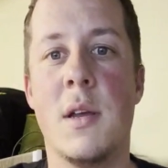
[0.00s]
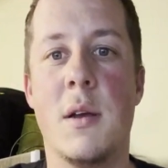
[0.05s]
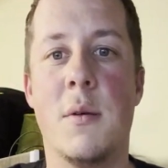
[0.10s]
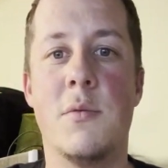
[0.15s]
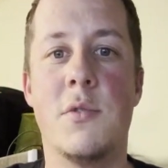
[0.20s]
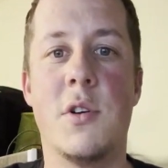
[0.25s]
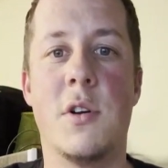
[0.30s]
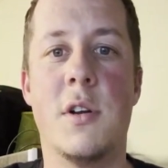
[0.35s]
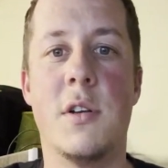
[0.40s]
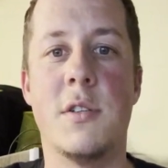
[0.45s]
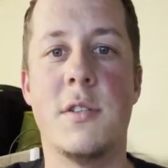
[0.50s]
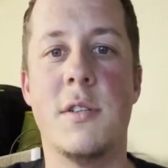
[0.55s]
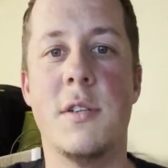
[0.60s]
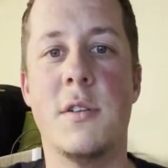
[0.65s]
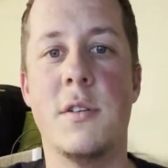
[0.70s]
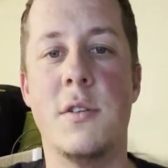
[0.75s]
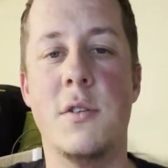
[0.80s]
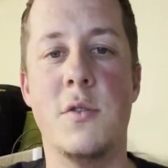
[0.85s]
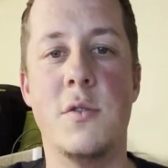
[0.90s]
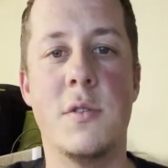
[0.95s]
I'm sure I'll
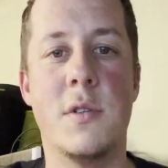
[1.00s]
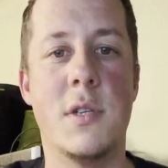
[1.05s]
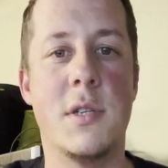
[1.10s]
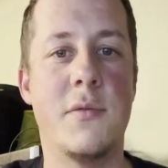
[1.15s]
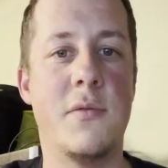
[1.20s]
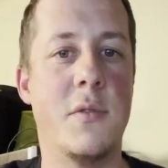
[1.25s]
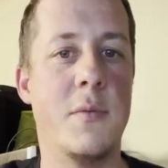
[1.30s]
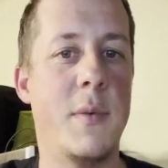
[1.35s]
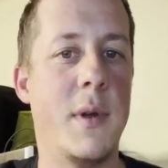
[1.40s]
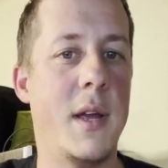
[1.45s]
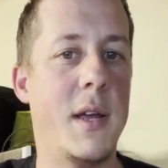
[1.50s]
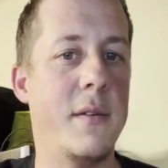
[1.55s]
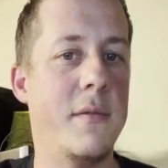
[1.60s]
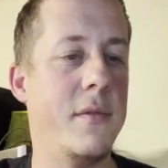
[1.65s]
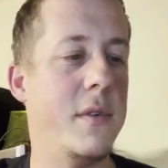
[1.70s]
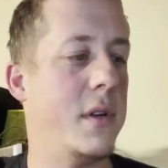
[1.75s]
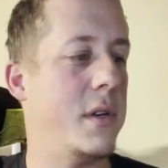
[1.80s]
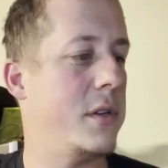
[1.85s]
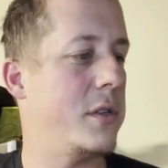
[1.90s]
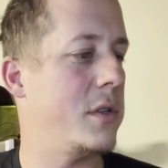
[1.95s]
still use this for
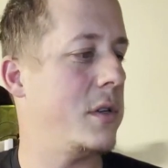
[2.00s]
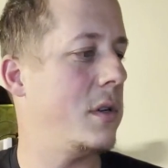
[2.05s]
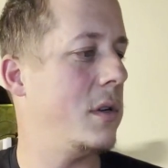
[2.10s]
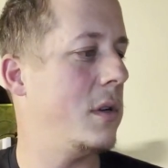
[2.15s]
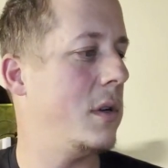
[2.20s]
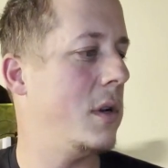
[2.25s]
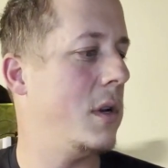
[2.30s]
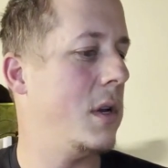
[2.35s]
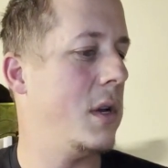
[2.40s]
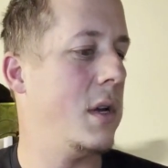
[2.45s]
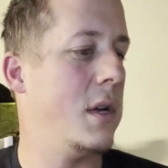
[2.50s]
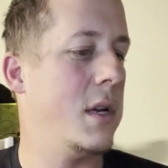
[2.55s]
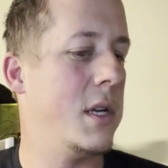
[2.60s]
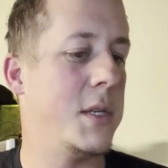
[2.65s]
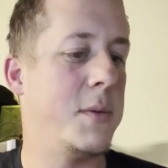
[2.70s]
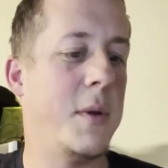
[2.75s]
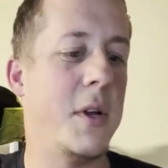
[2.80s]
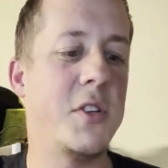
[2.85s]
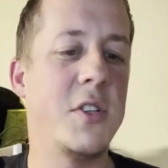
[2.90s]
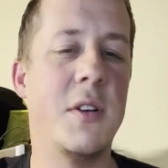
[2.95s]
panfish,
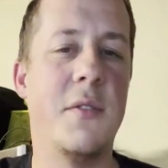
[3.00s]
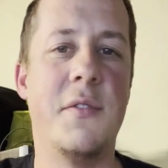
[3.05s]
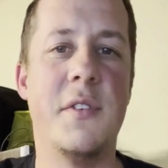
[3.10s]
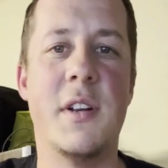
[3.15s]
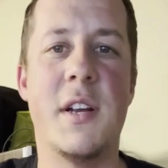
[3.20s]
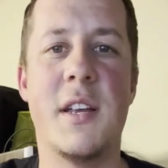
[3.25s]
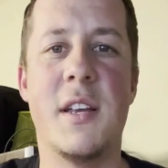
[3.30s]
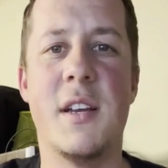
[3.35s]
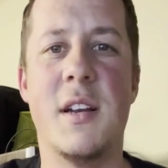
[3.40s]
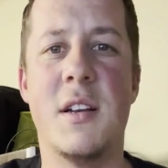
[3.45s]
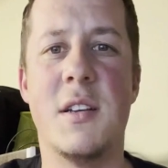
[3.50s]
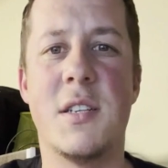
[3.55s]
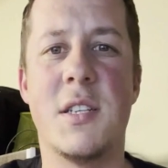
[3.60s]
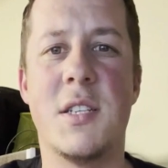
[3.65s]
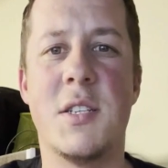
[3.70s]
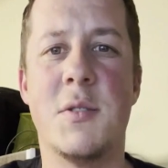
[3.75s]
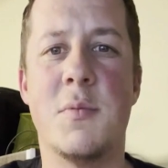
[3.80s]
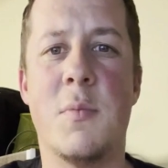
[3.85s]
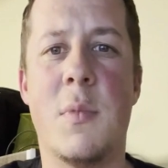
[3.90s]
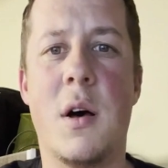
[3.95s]
especially if you're getting a
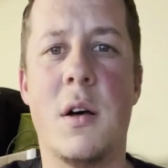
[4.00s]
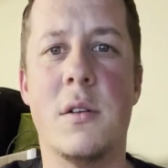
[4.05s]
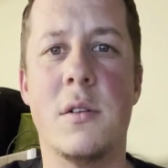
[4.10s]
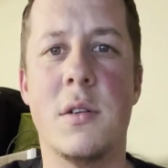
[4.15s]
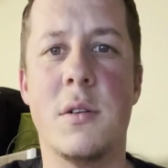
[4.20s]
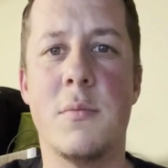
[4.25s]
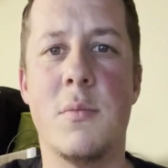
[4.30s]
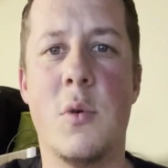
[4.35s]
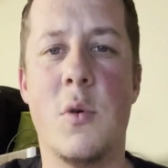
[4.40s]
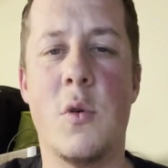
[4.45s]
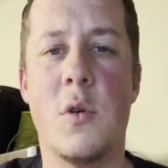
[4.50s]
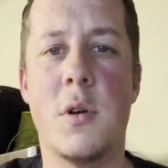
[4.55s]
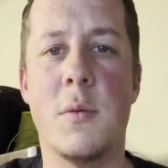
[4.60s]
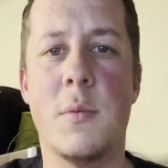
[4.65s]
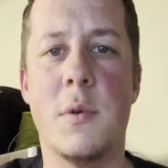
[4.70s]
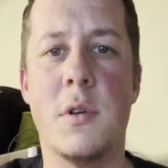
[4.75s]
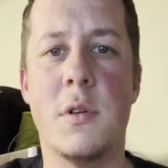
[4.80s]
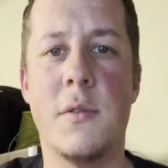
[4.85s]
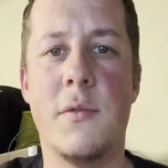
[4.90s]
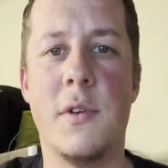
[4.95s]
smaller
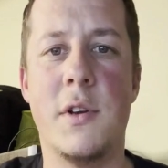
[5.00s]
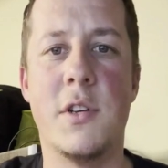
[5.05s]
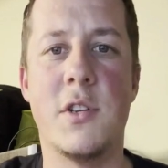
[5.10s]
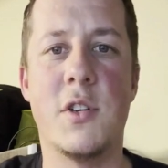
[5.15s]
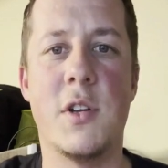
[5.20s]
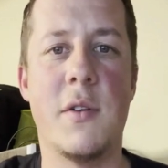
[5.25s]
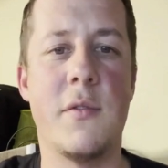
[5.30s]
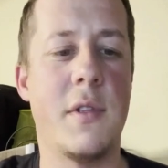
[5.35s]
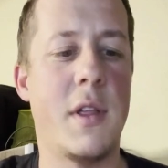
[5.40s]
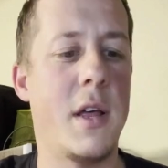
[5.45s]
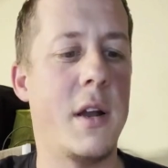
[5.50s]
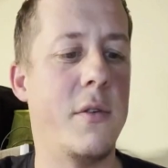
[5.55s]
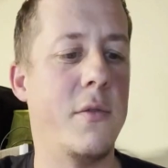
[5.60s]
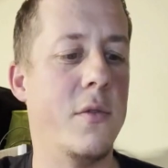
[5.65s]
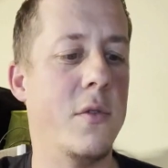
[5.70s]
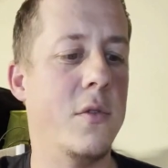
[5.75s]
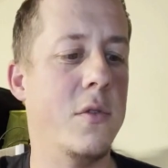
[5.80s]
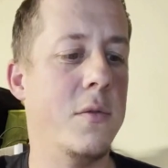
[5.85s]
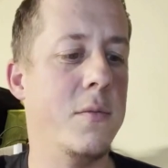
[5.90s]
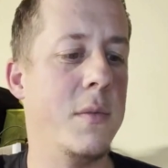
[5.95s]
portable. If you just don't have a lot of
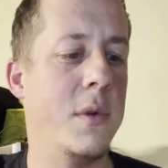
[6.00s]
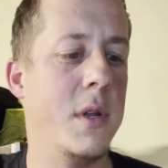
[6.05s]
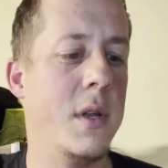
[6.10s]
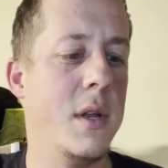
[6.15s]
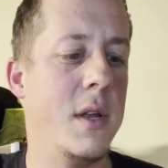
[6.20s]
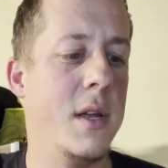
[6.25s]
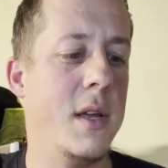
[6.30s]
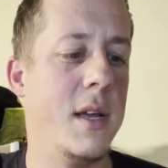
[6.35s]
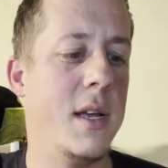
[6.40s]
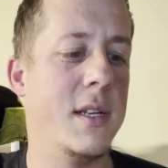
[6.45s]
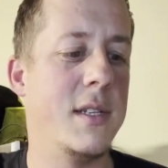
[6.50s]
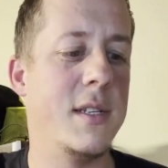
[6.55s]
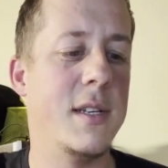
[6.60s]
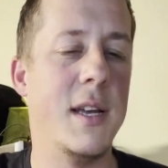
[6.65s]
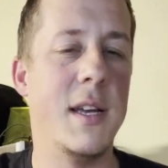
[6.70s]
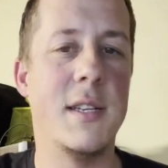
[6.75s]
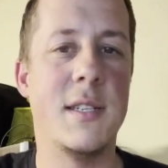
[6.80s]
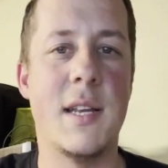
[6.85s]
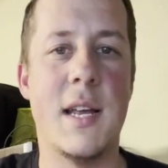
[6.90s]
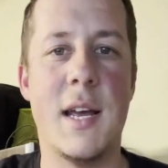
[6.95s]
room, it's
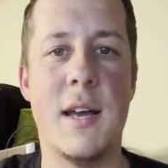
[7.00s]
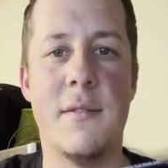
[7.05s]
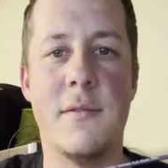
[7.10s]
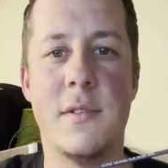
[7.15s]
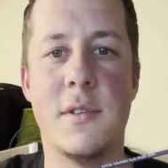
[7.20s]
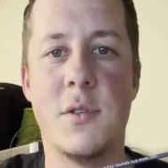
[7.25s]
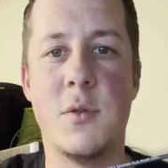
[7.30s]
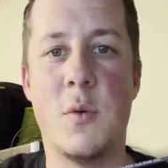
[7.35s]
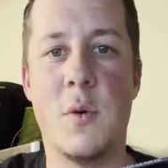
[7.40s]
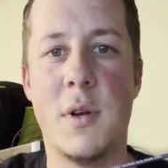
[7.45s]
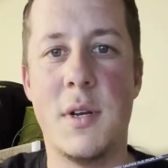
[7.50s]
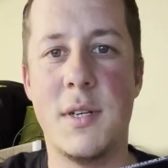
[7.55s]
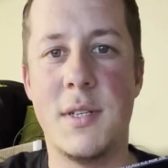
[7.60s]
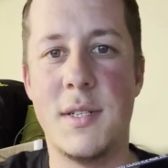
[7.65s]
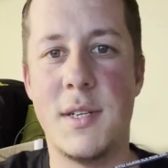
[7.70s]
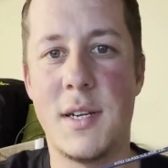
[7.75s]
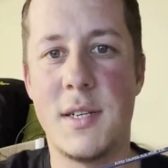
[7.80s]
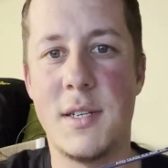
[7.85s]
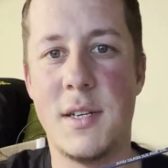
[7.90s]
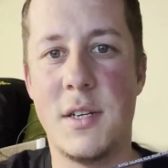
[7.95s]
nice to have the
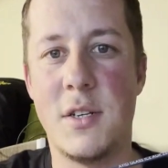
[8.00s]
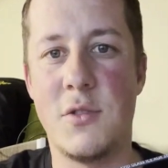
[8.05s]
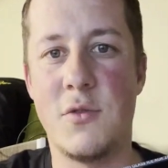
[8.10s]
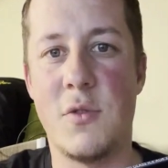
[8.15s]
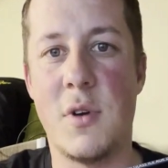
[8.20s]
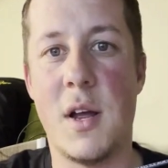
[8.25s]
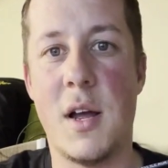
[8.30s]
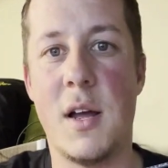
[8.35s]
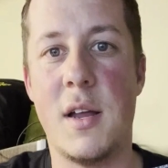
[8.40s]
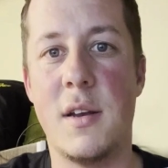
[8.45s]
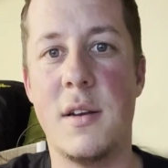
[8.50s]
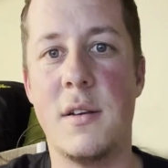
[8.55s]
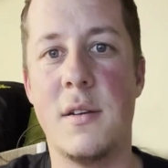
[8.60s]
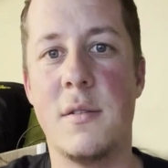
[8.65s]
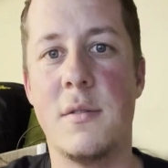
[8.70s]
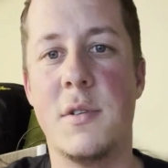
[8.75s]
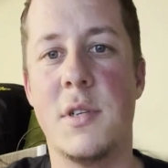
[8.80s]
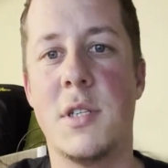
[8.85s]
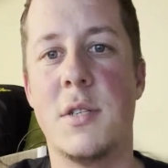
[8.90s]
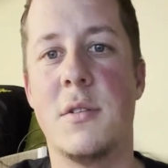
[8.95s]
26-inch rod,
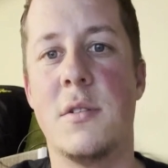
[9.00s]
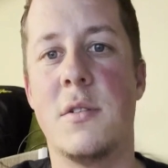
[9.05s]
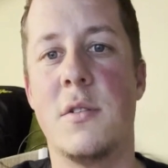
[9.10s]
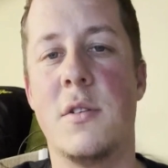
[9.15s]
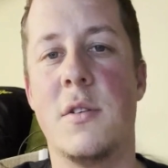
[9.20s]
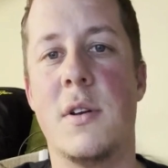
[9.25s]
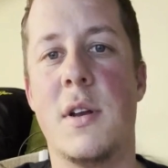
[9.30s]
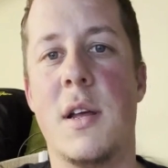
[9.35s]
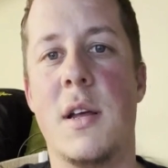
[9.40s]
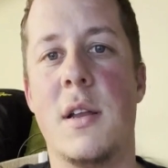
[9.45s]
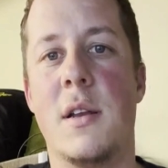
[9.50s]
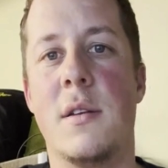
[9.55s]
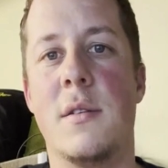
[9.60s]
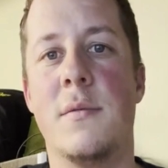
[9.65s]
just so you're not